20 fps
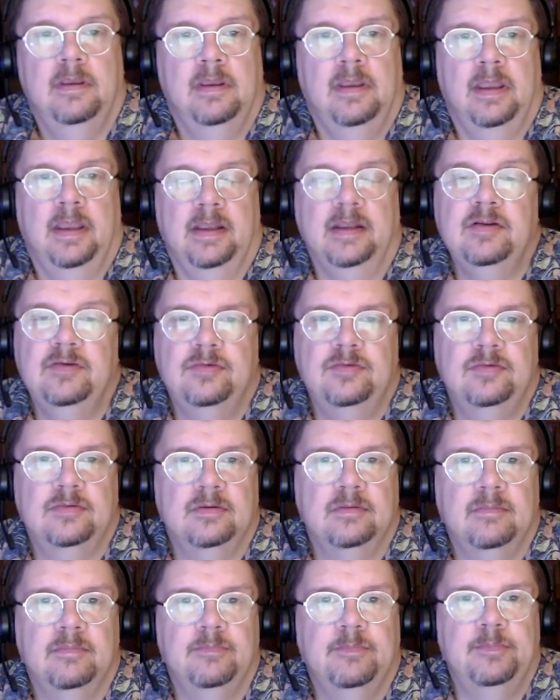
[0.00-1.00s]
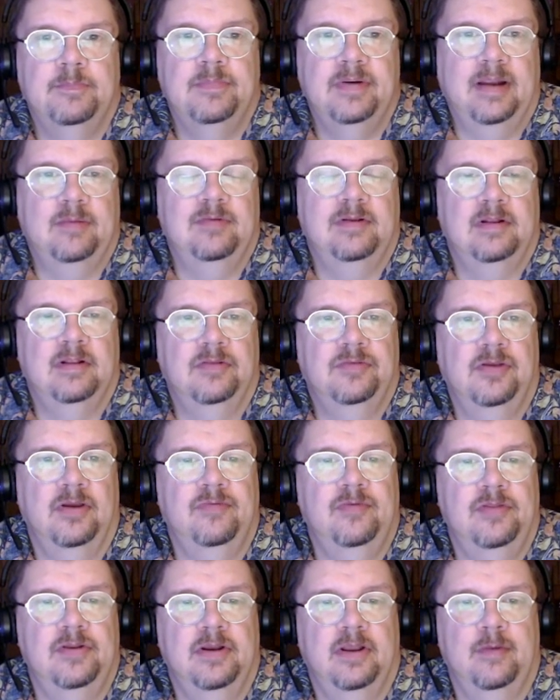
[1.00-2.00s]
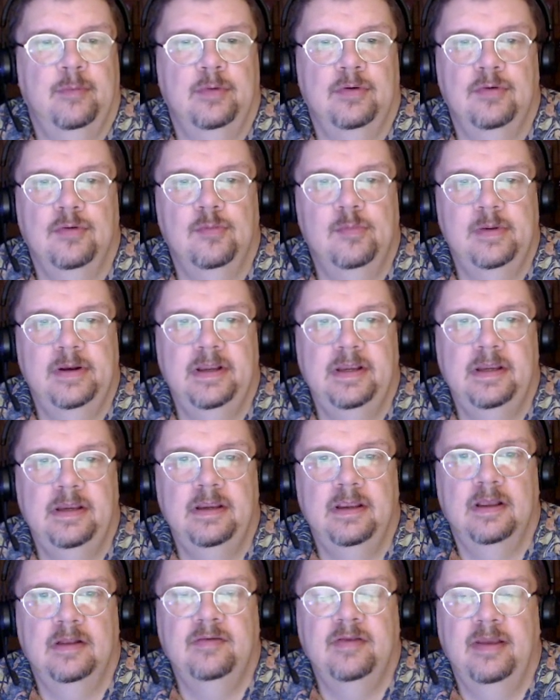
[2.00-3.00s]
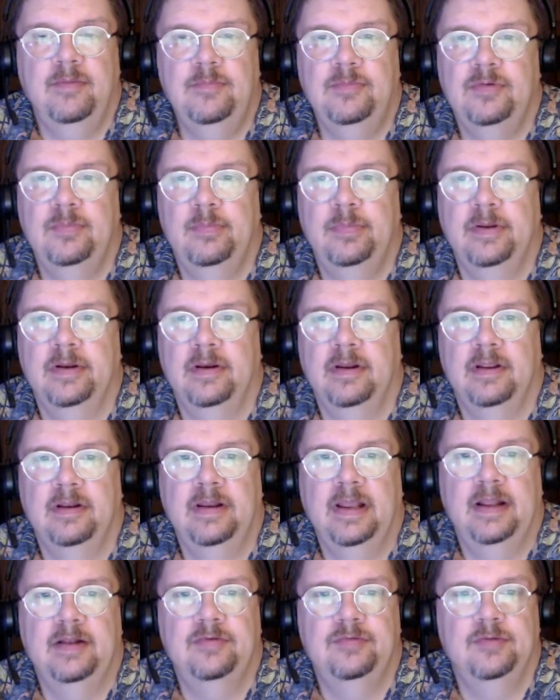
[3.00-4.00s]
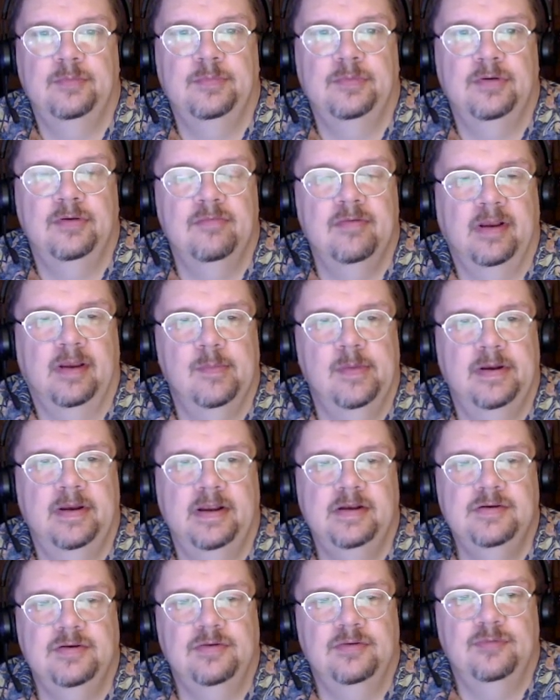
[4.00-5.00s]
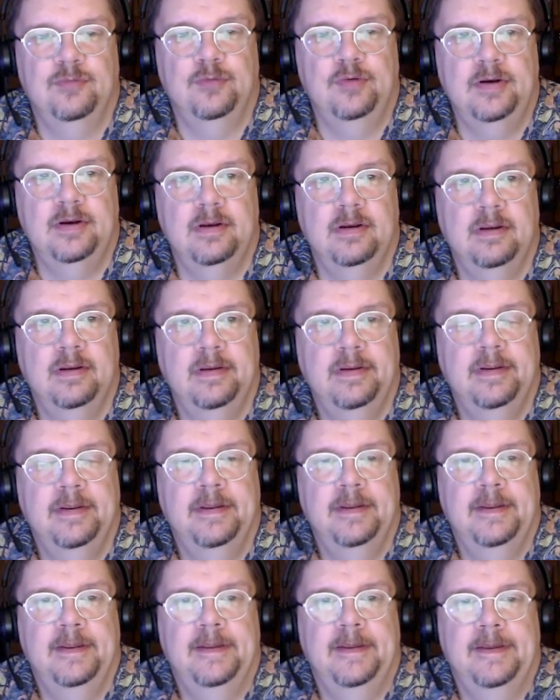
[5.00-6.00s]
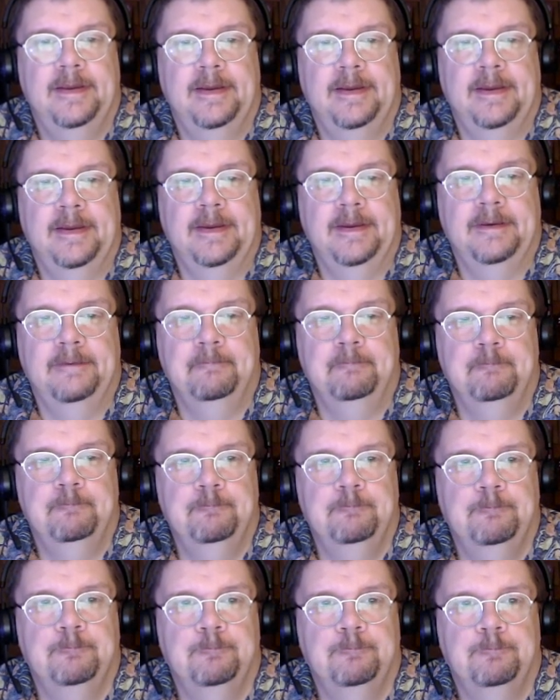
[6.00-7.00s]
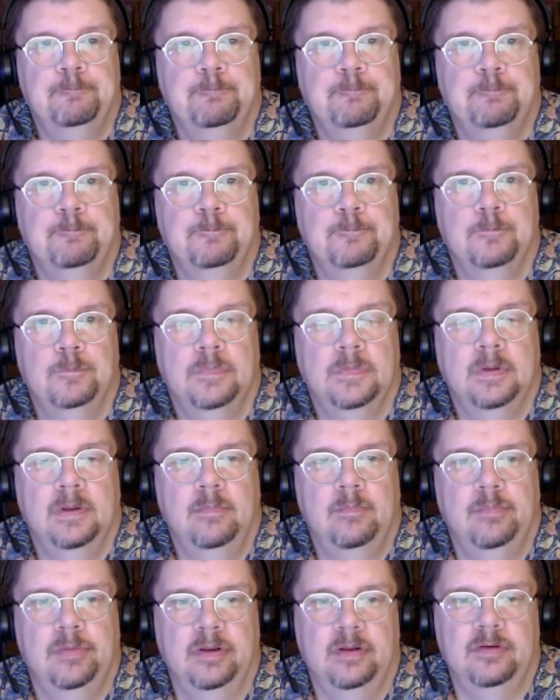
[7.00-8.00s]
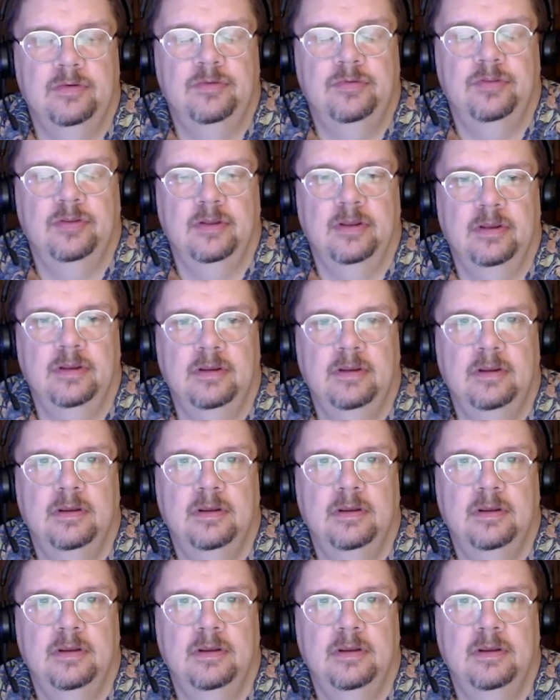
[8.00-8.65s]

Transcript: It's perhaps a little tougher than I would normally attempt, but I'd had some good recommendations for it. But the